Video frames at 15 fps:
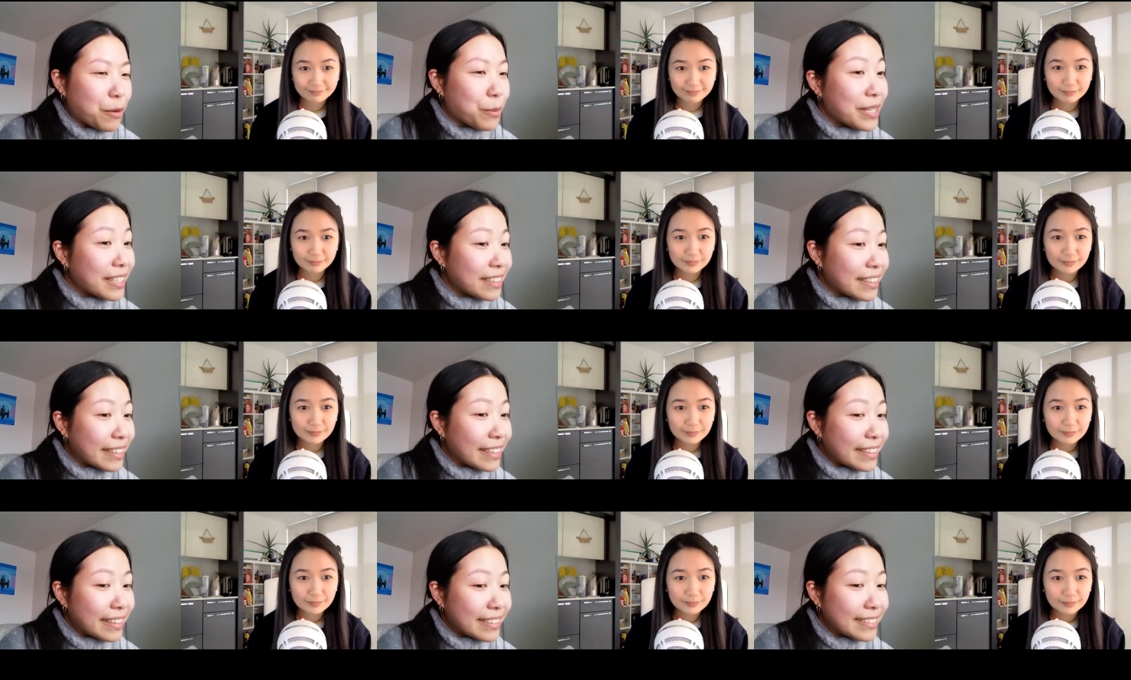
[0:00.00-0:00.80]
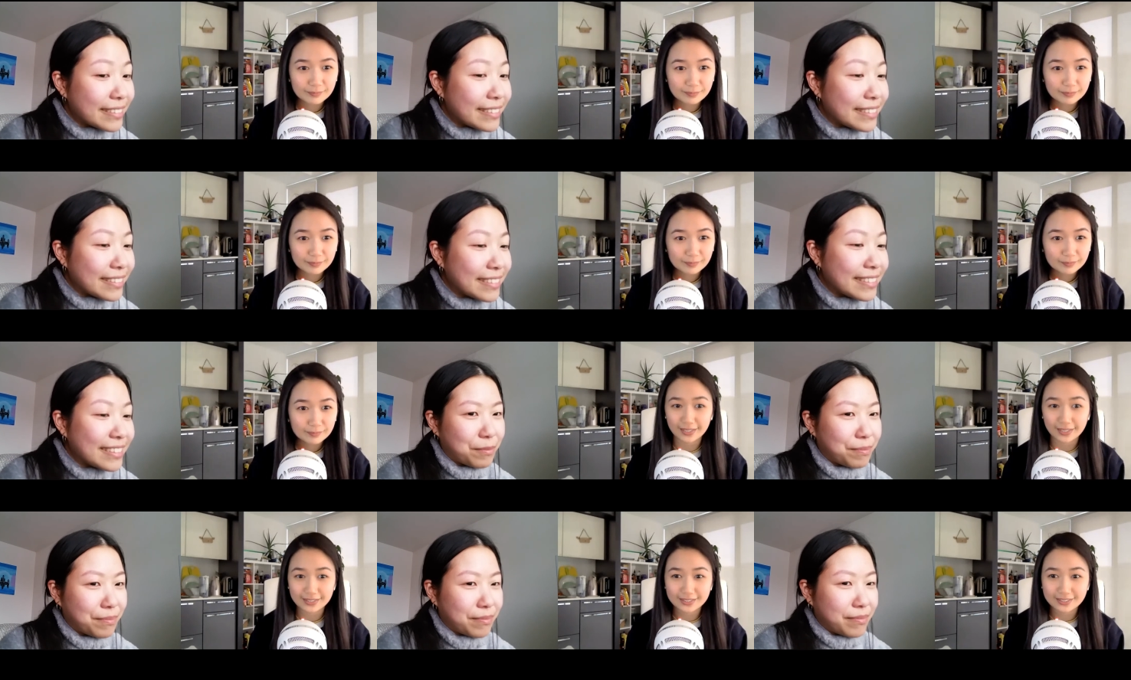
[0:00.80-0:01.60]
Speaker 1: bi weekly.
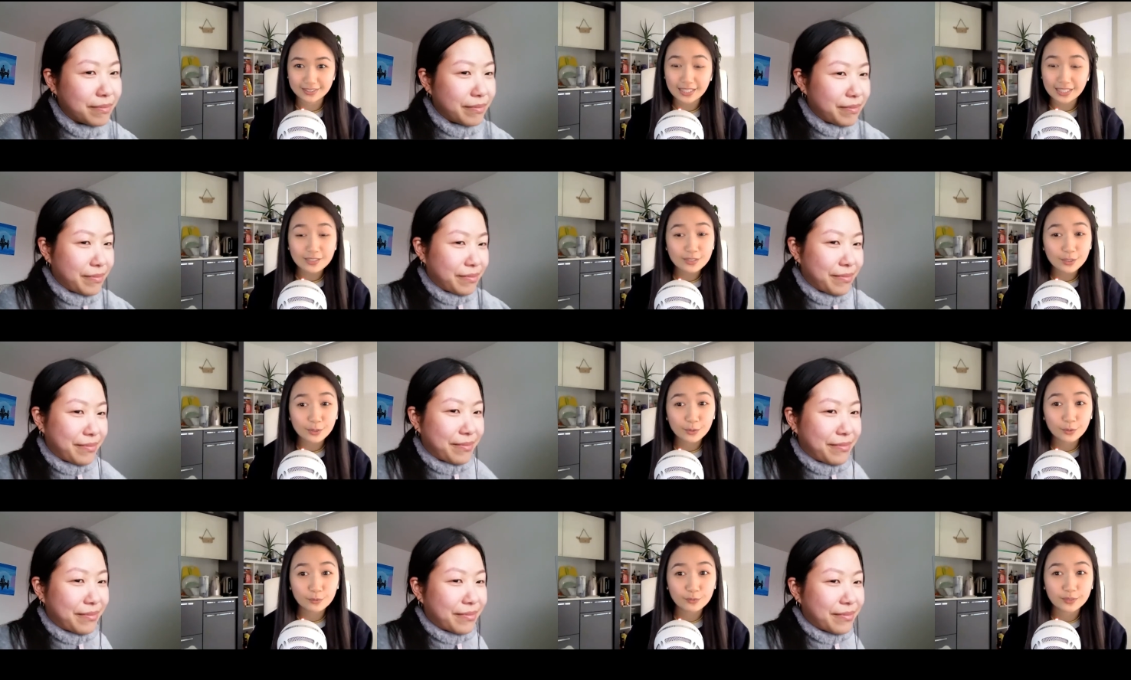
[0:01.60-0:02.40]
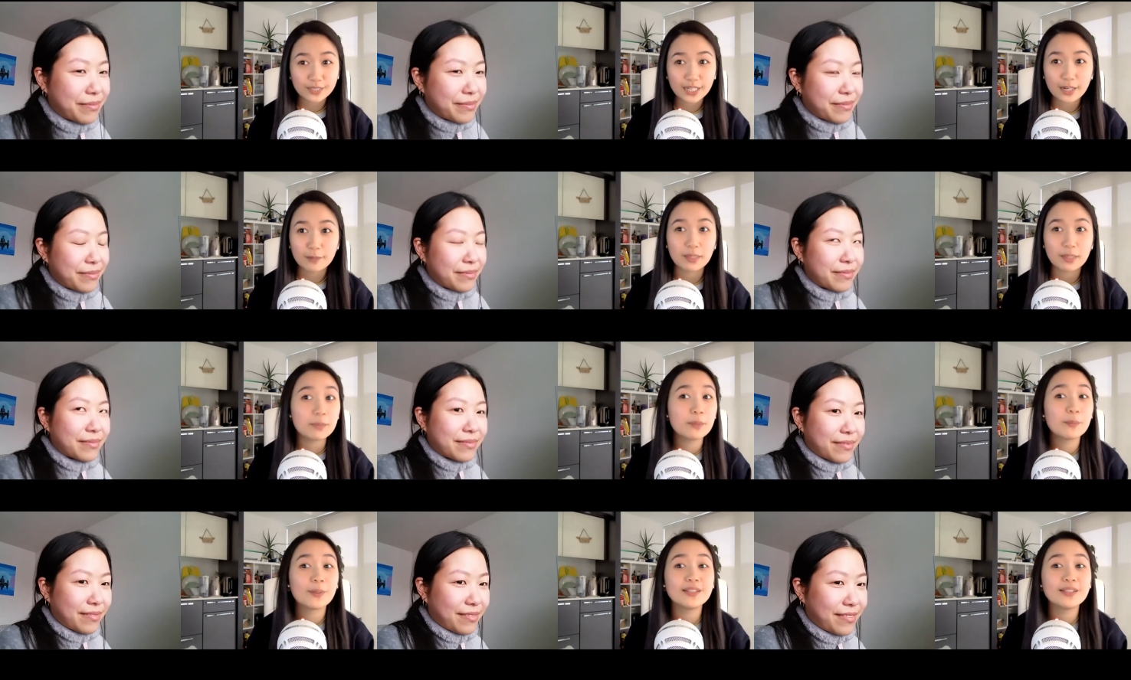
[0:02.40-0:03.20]
Speaker 2: Yes, that is our goal for now.
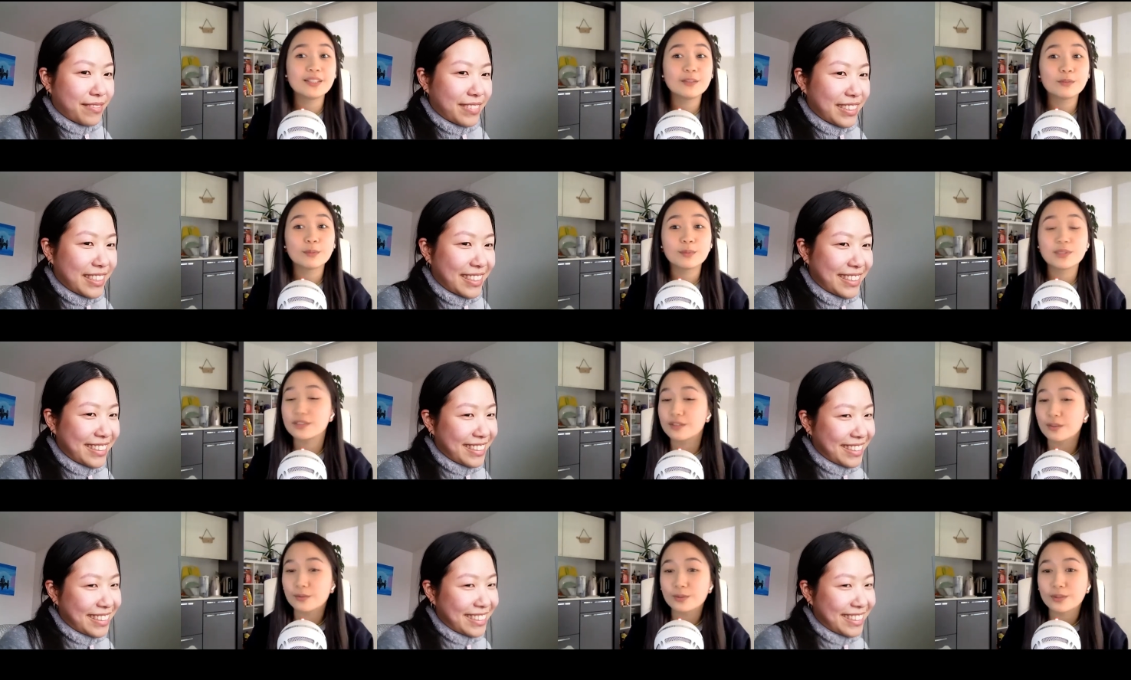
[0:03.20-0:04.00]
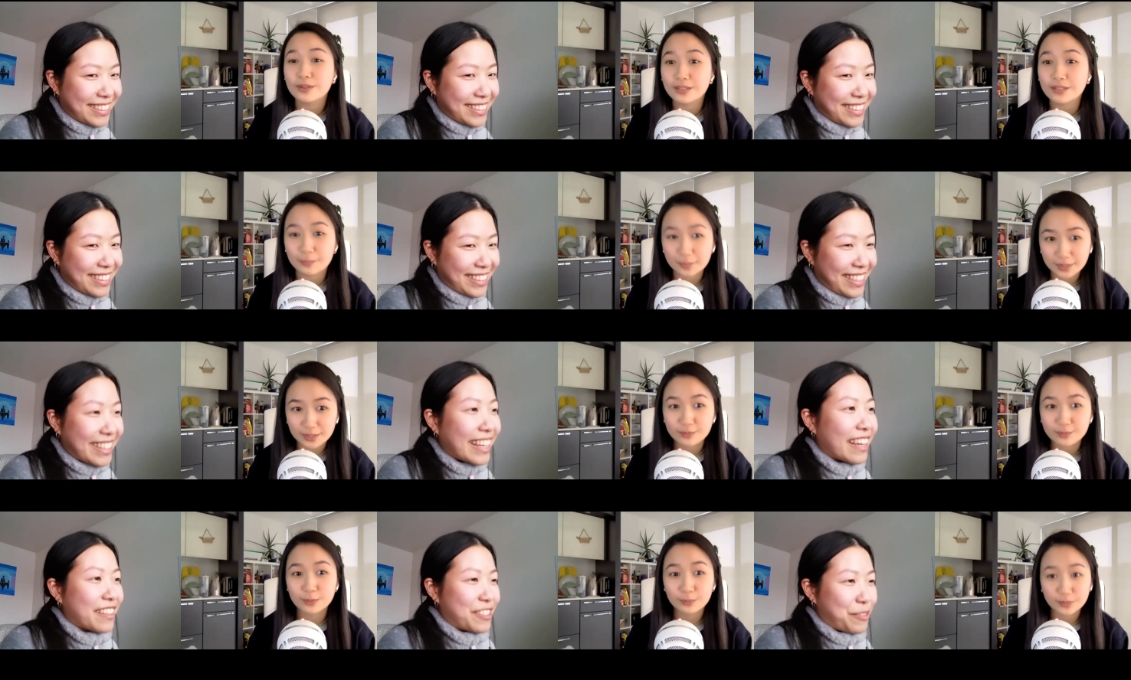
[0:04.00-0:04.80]
Maybe one day we'll be so
Speaker 1: good that we can
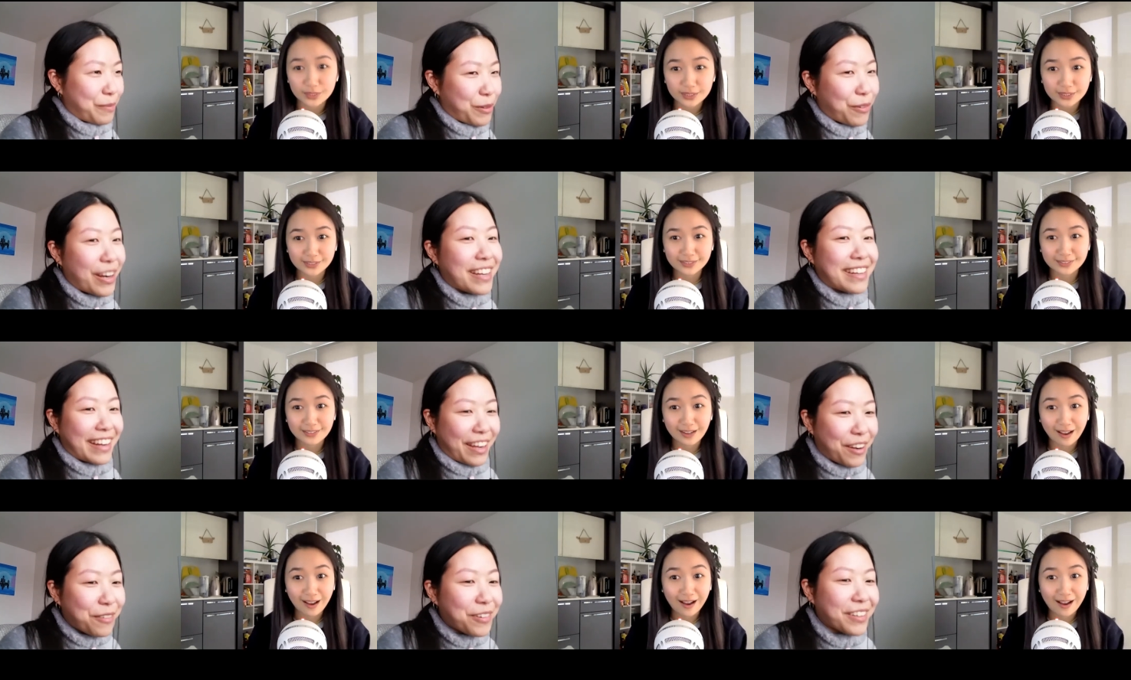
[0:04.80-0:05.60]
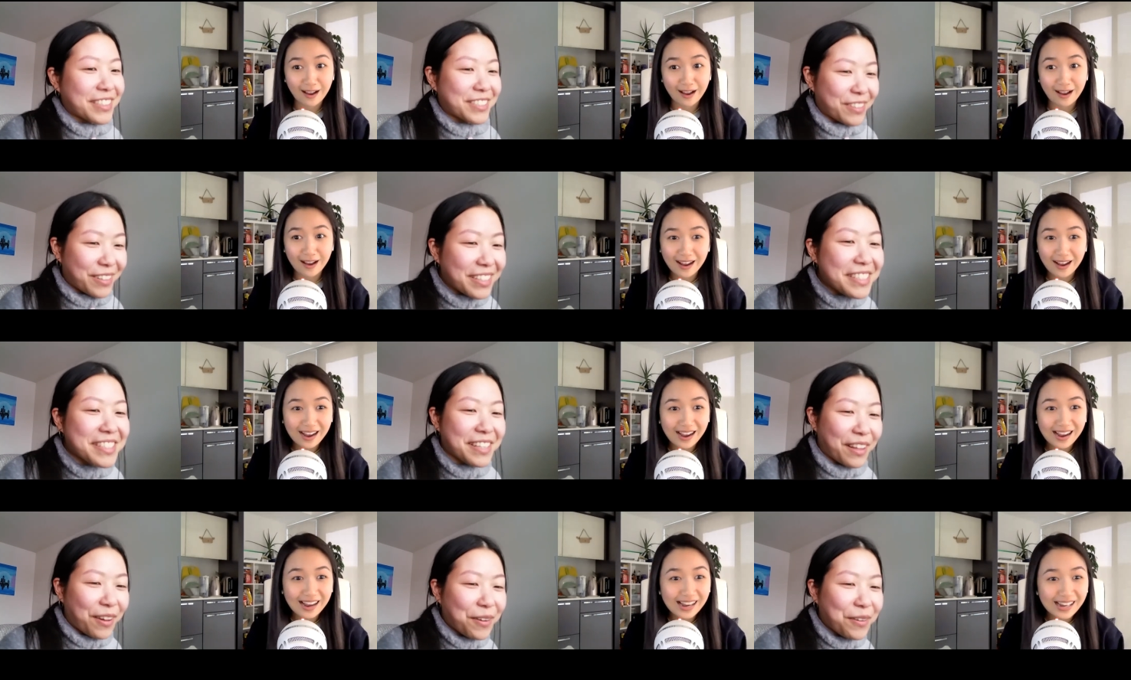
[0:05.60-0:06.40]
do it. Yes, weekly. but right now we're
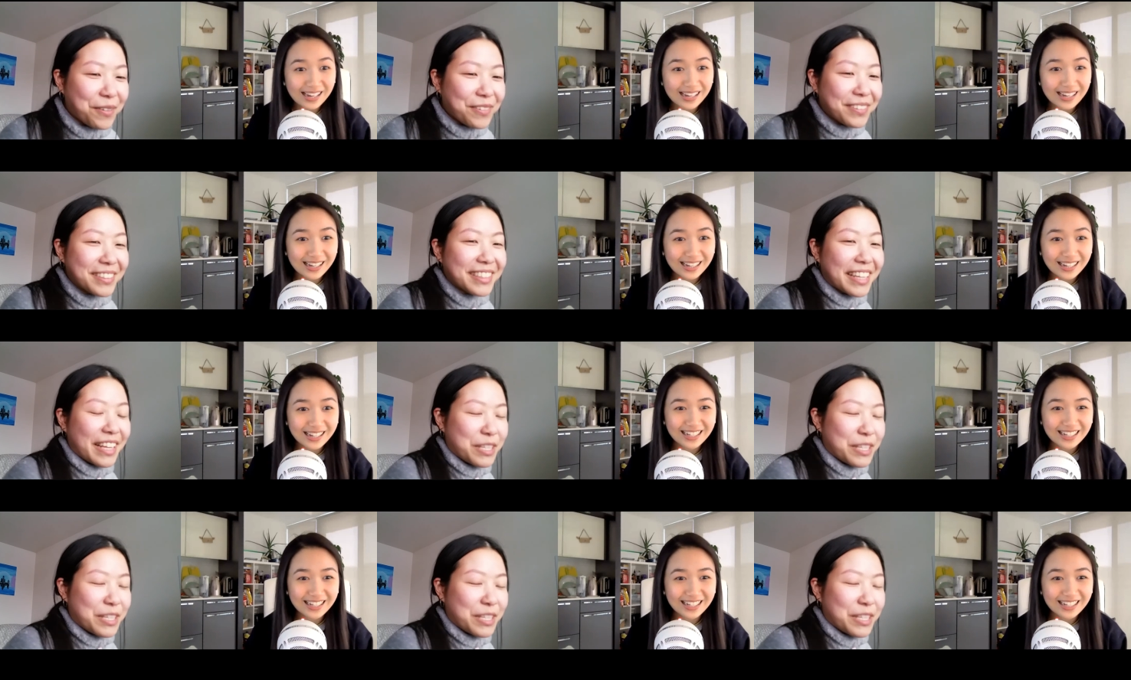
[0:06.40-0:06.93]
starting slow,